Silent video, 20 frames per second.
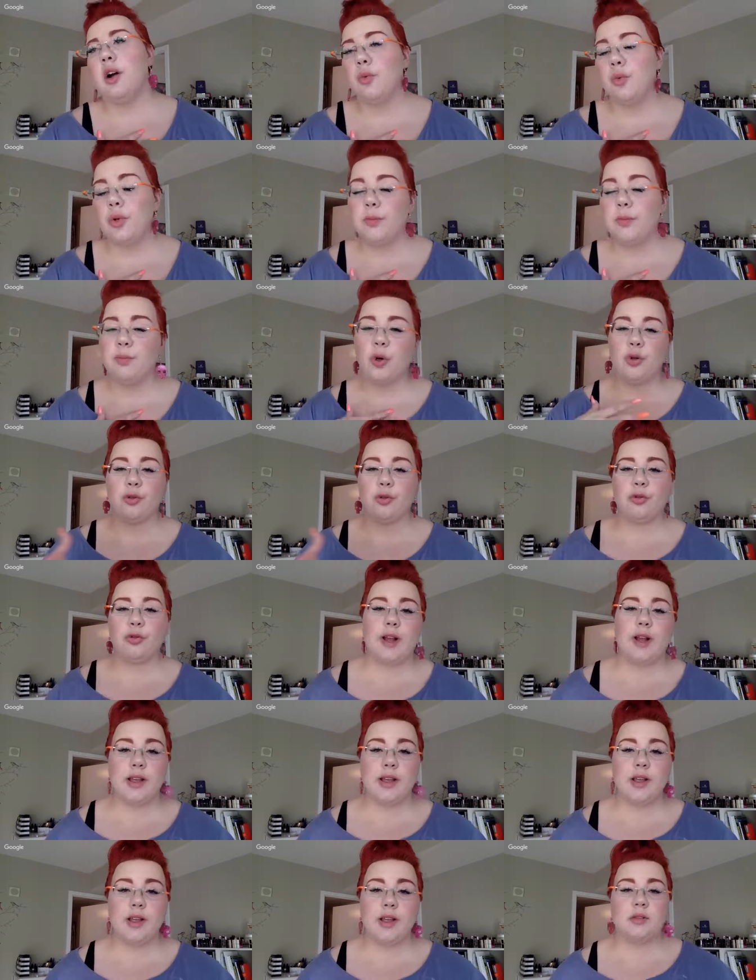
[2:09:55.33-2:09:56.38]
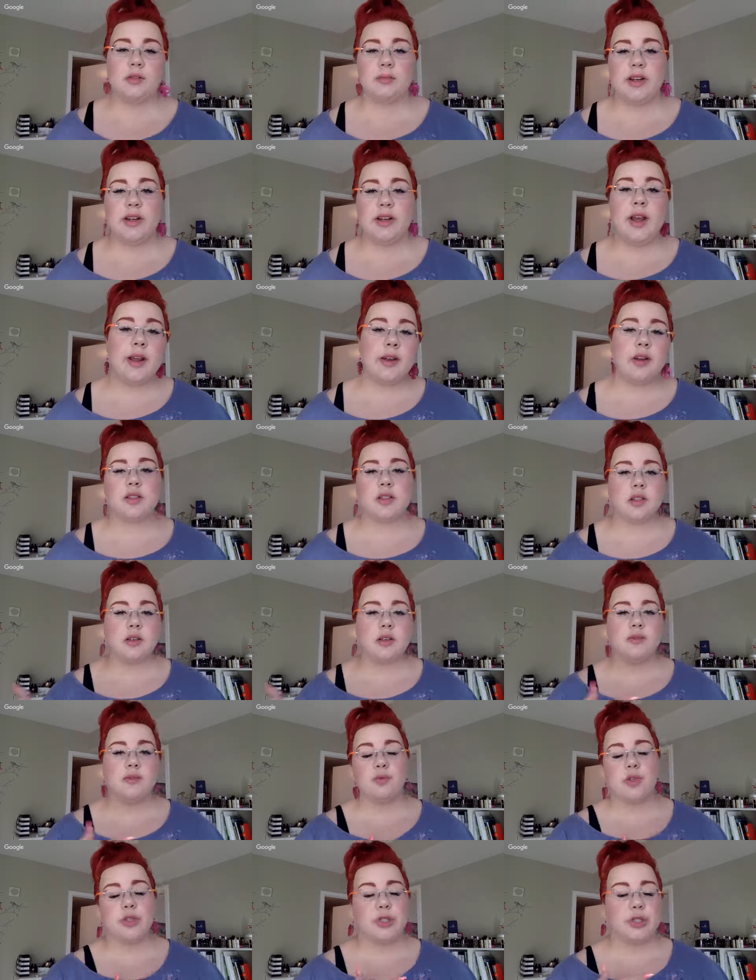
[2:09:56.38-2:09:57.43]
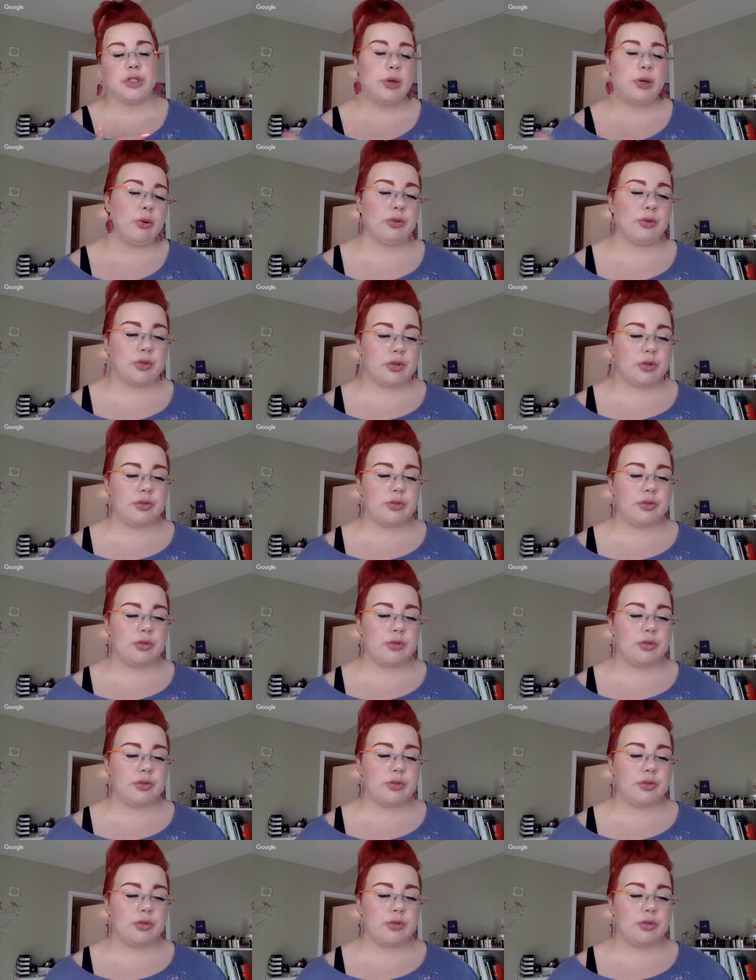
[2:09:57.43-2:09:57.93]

we both like bananas. If we don't,